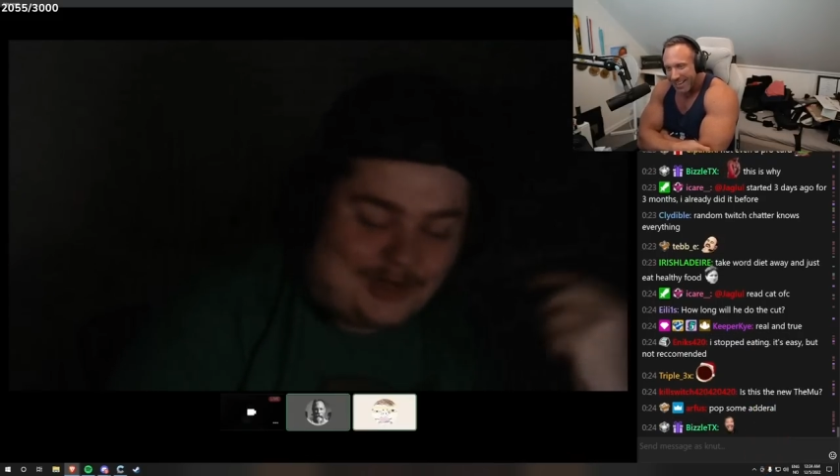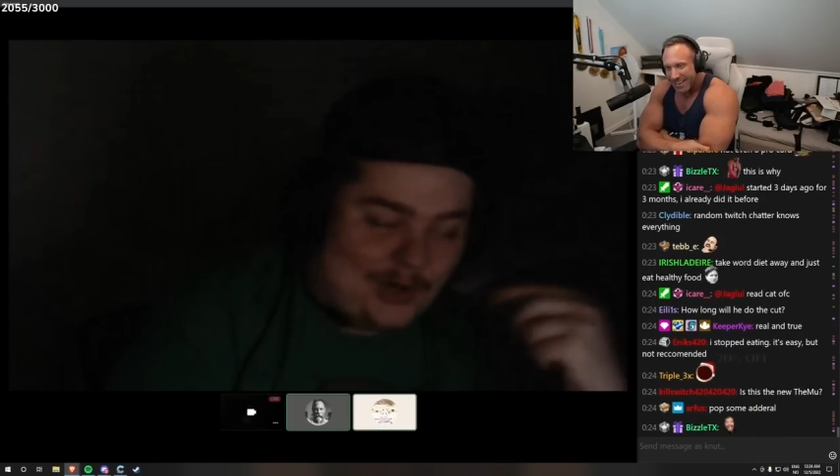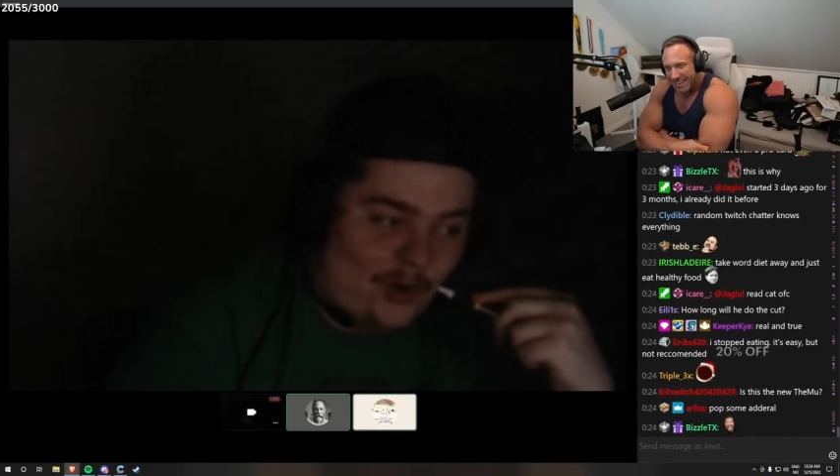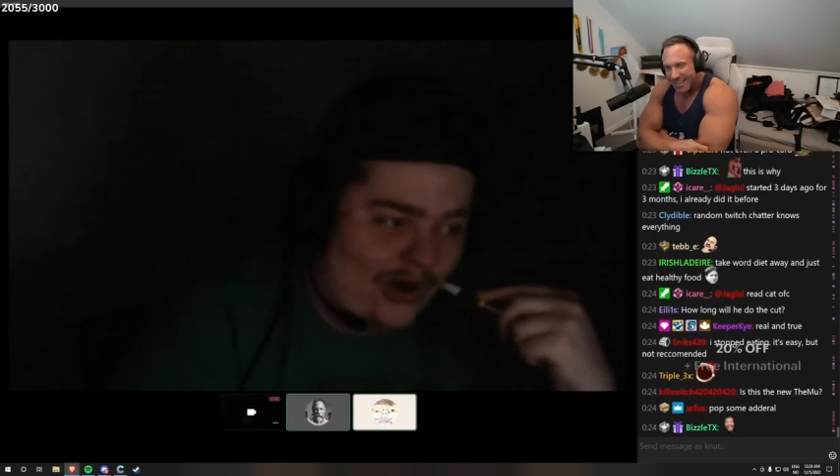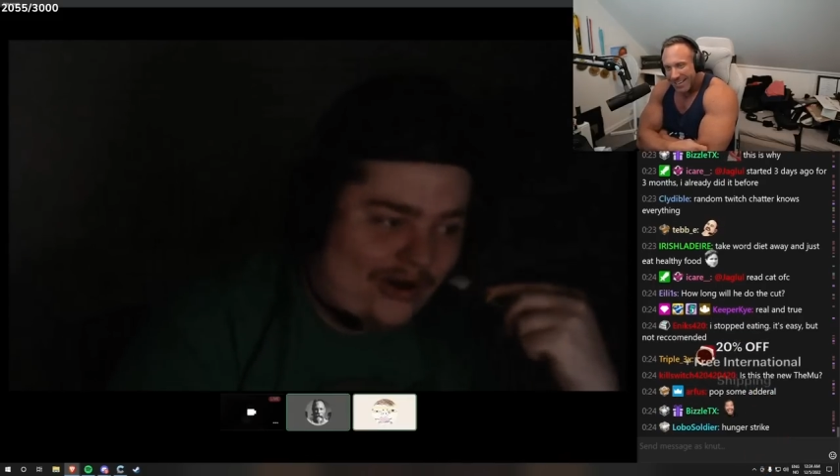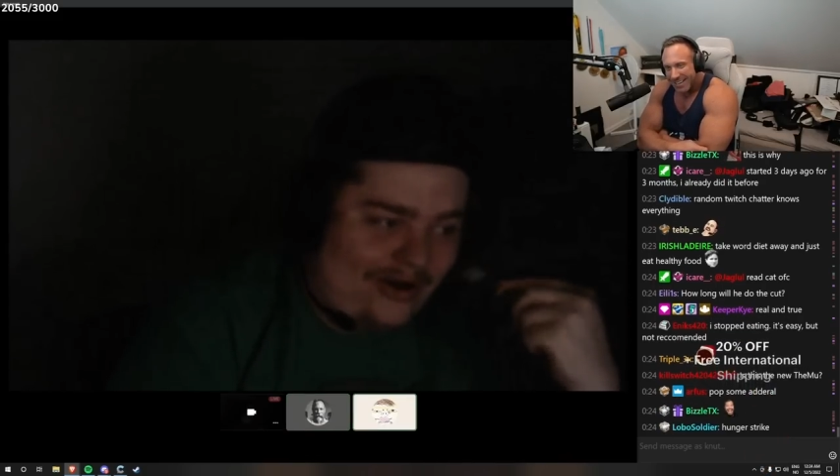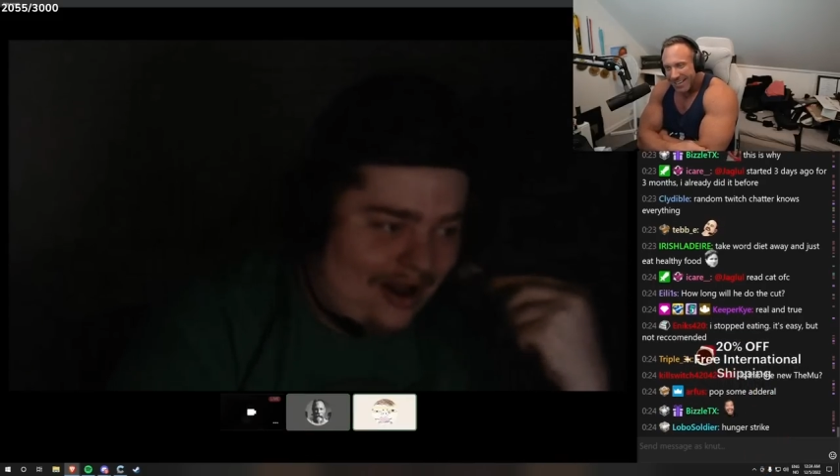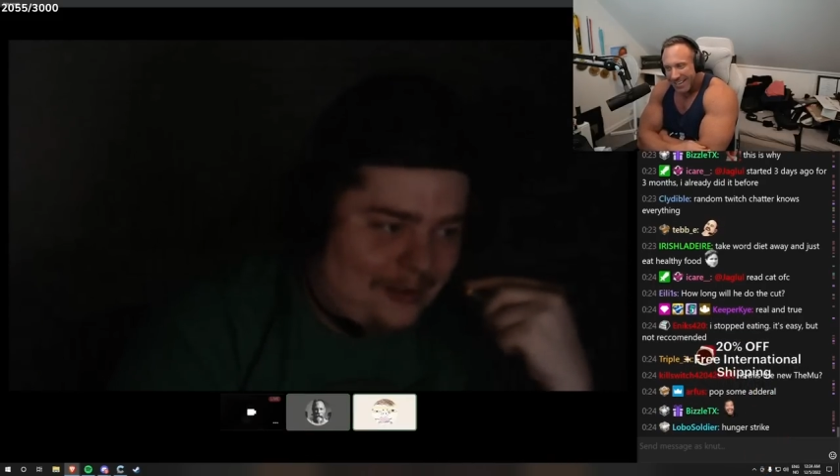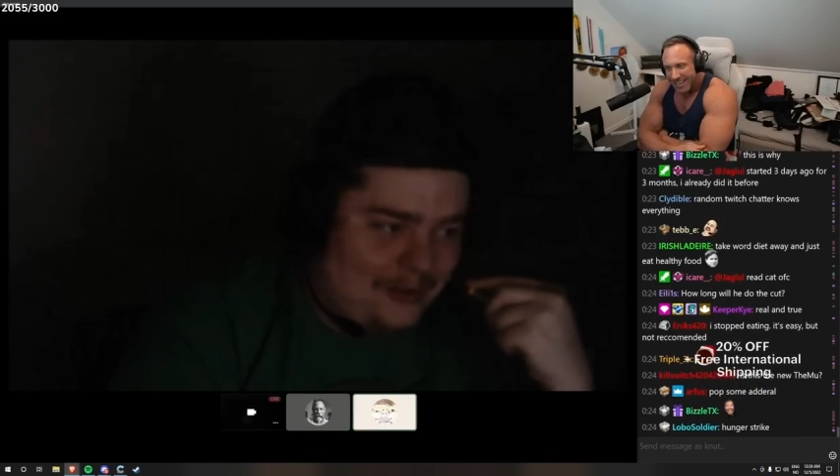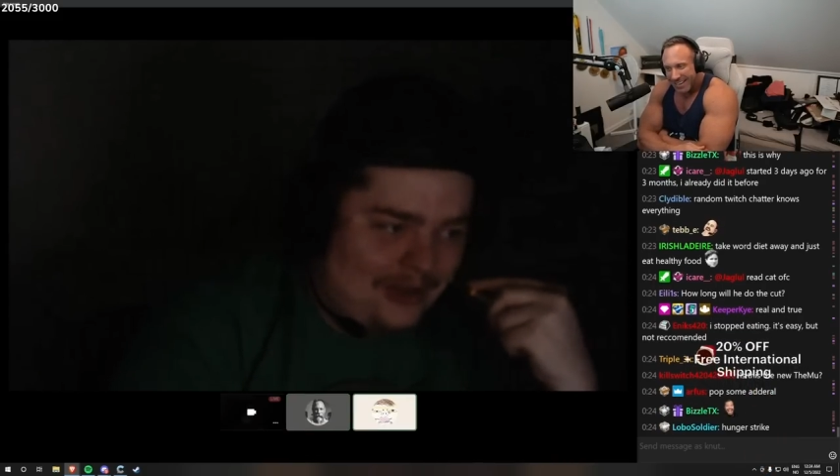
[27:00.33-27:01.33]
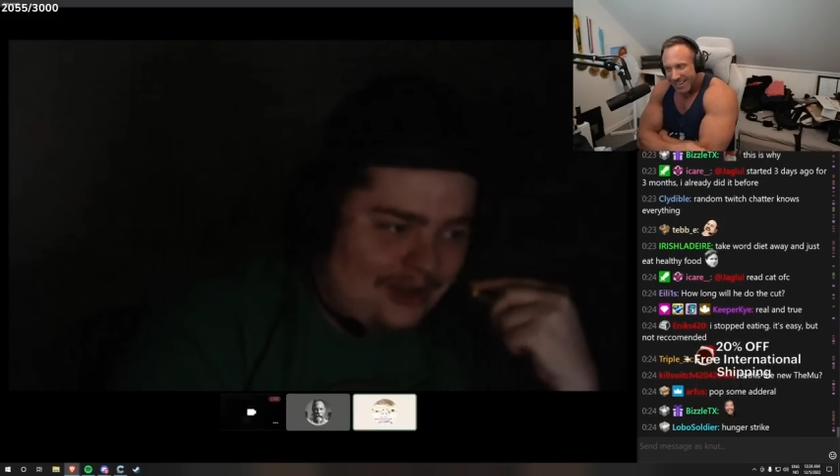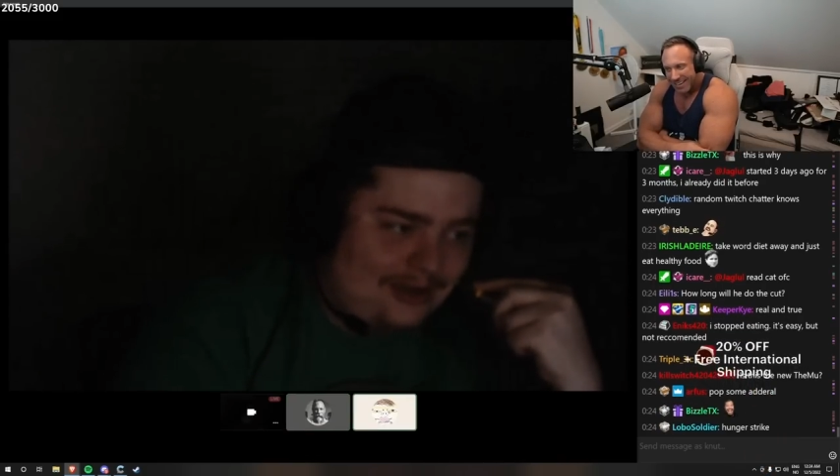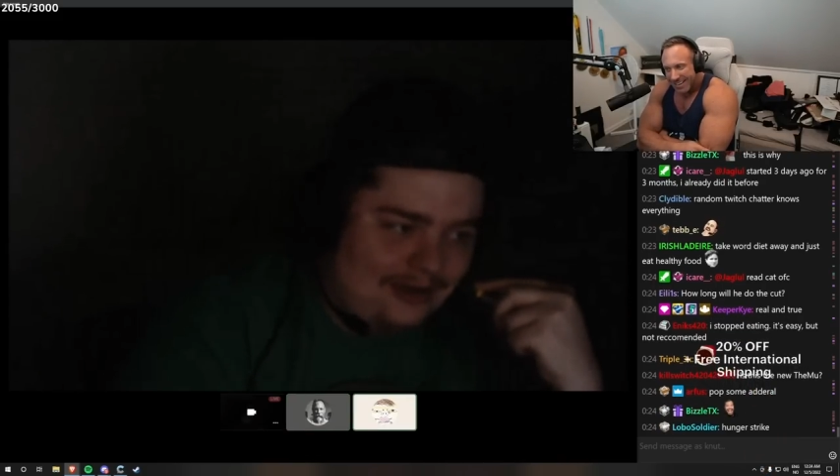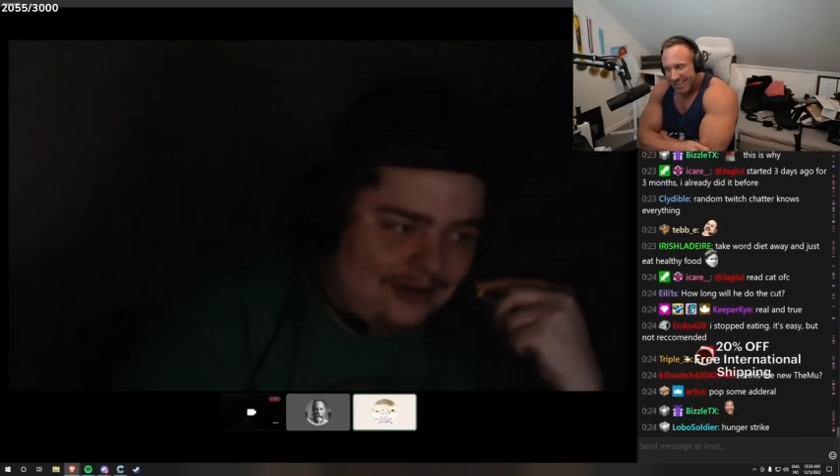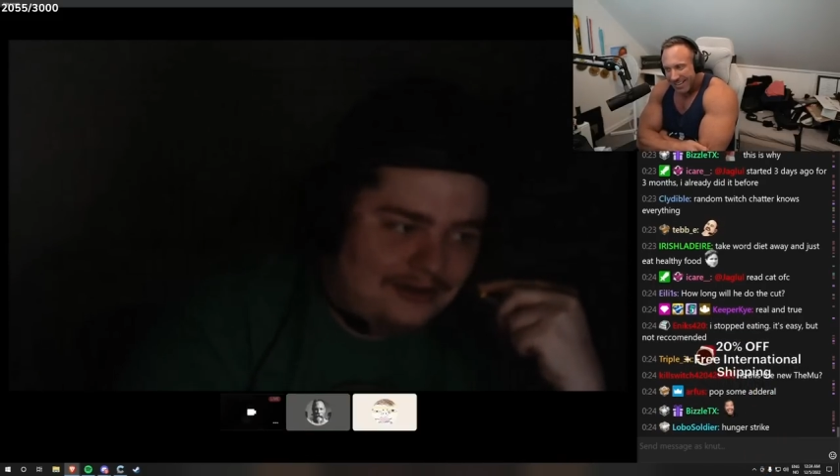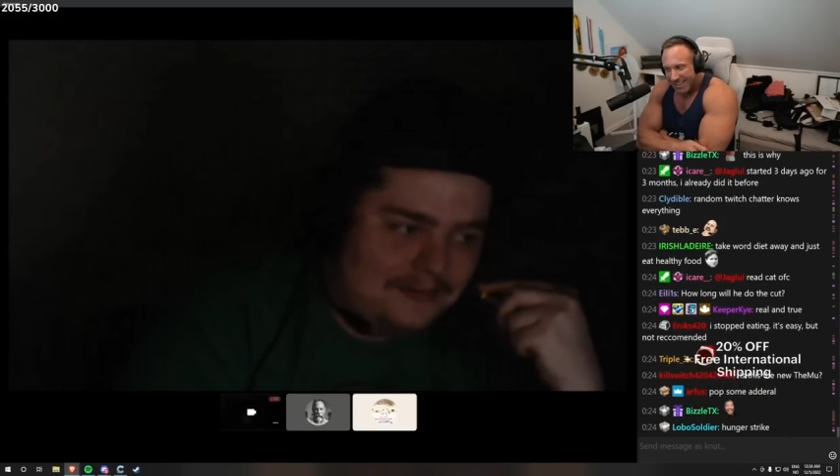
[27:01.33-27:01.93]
drink water and I'd be good.